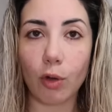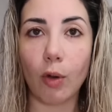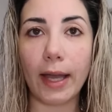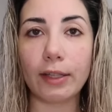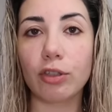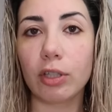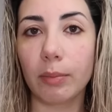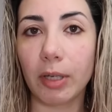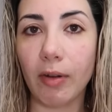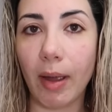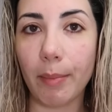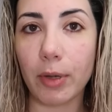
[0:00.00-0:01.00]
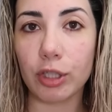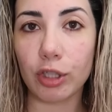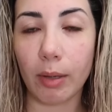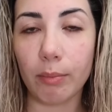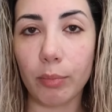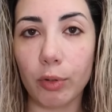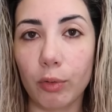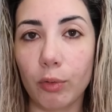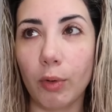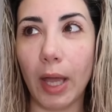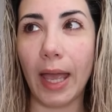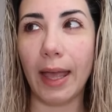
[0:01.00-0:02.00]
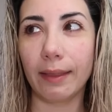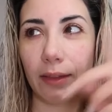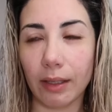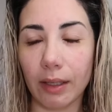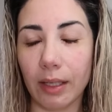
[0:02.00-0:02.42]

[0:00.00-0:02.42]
Oh, actually, let me grab my shampoo and